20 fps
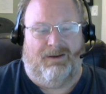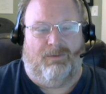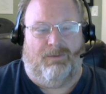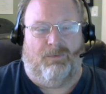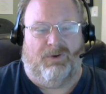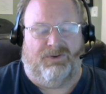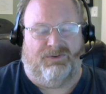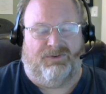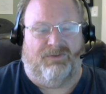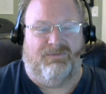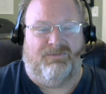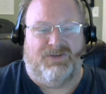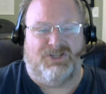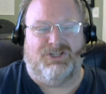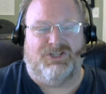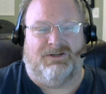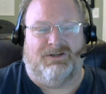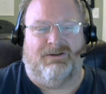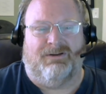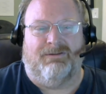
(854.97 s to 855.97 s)
was a
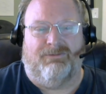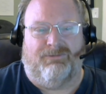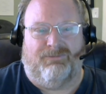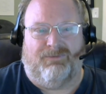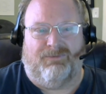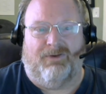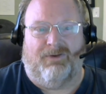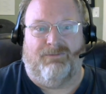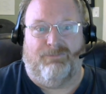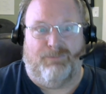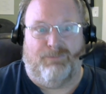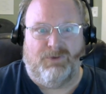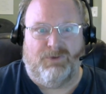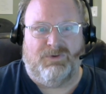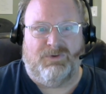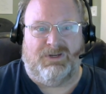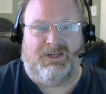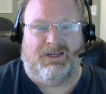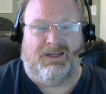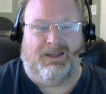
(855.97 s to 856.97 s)
vision of, of
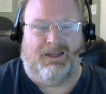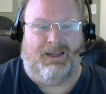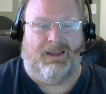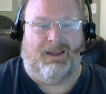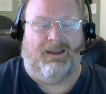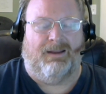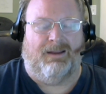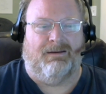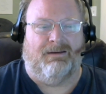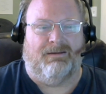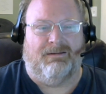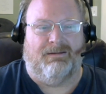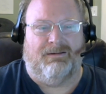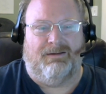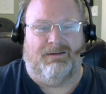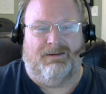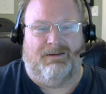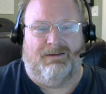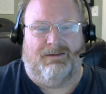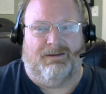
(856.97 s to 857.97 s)
beauty and
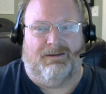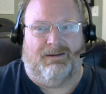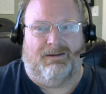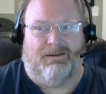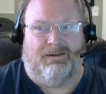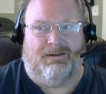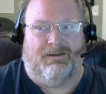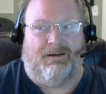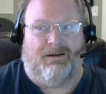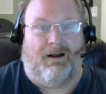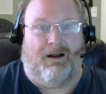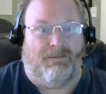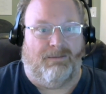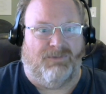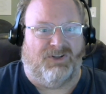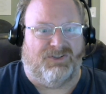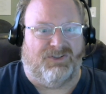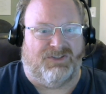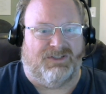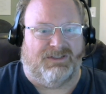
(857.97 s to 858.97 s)
uh,
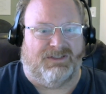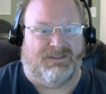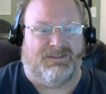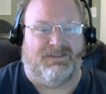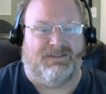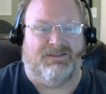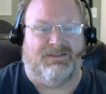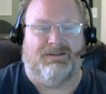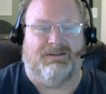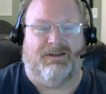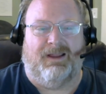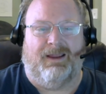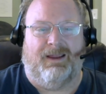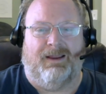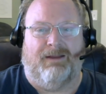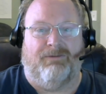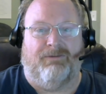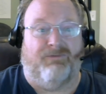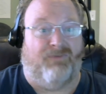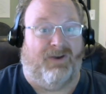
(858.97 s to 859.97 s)
harmlessness
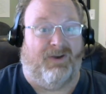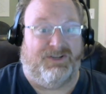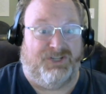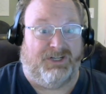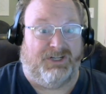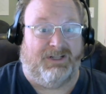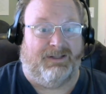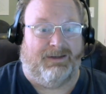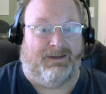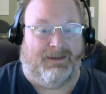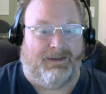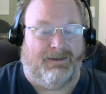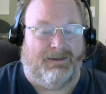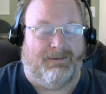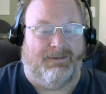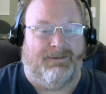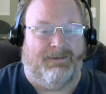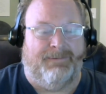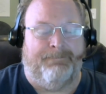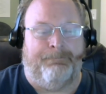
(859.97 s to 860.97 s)
and fragility.
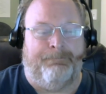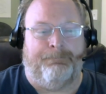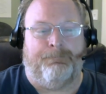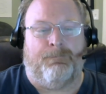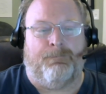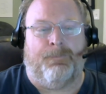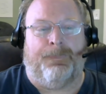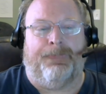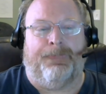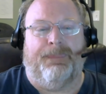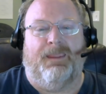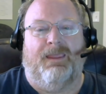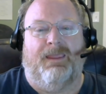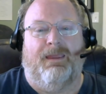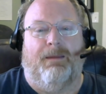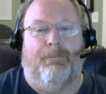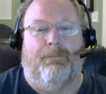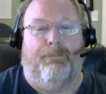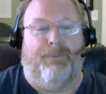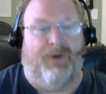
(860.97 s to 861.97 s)

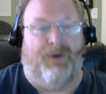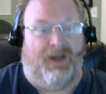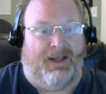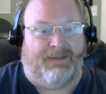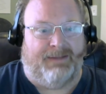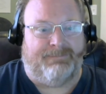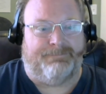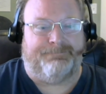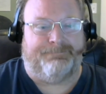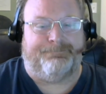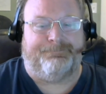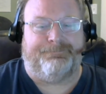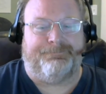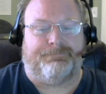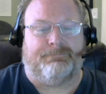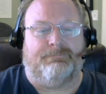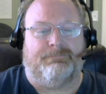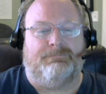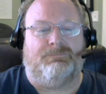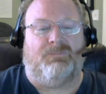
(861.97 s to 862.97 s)
But
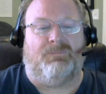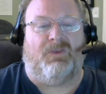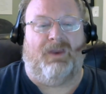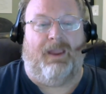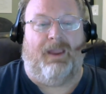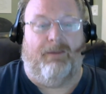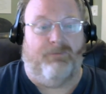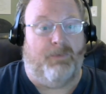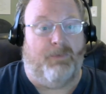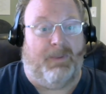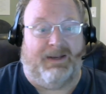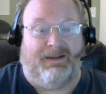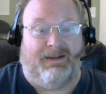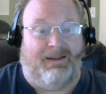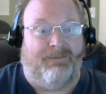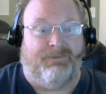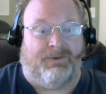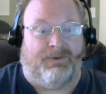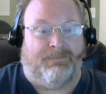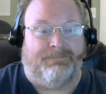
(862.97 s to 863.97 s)
everybody
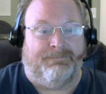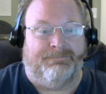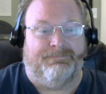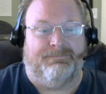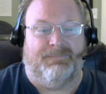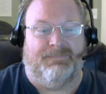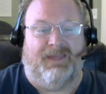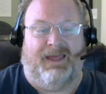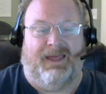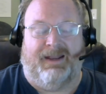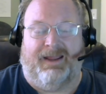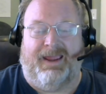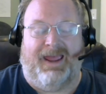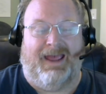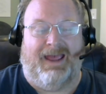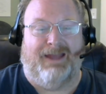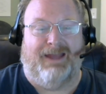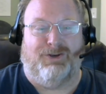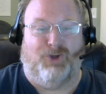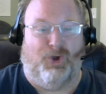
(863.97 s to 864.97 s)
loved them, and I
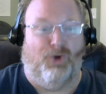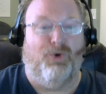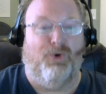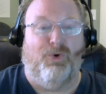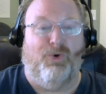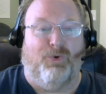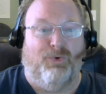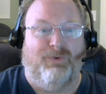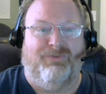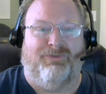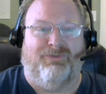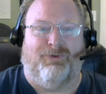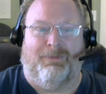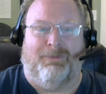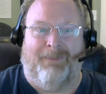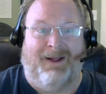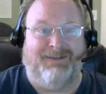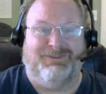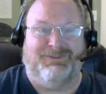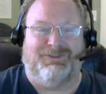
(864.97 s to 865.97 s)
had code for
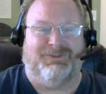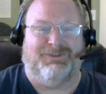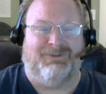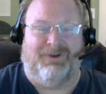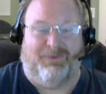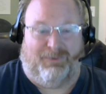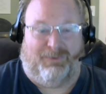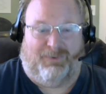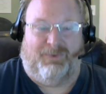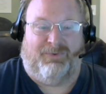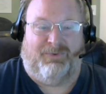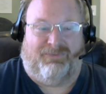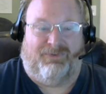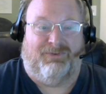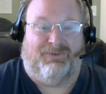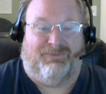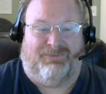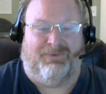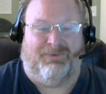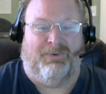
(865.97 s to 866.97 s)
months or, or
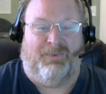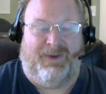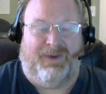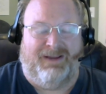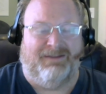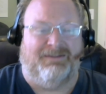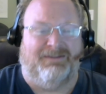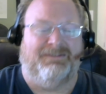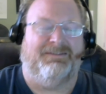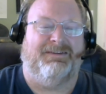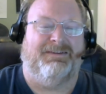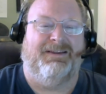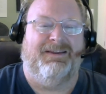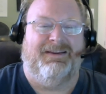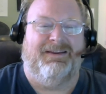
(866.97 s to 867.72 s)
for, for whales,